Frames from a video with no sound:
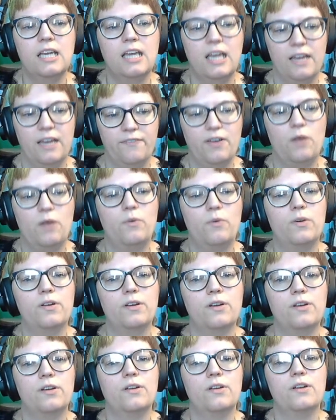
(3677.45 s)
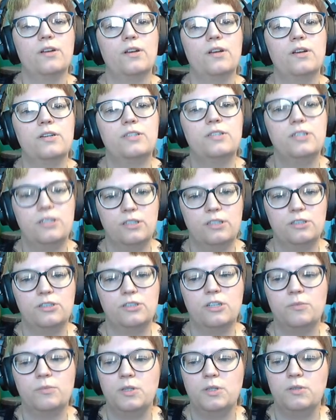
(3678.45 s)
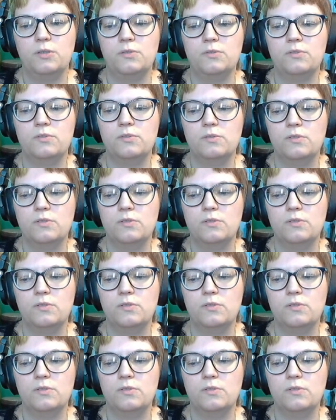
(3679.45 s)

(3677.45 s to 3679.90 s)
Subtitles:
If I were to distribute,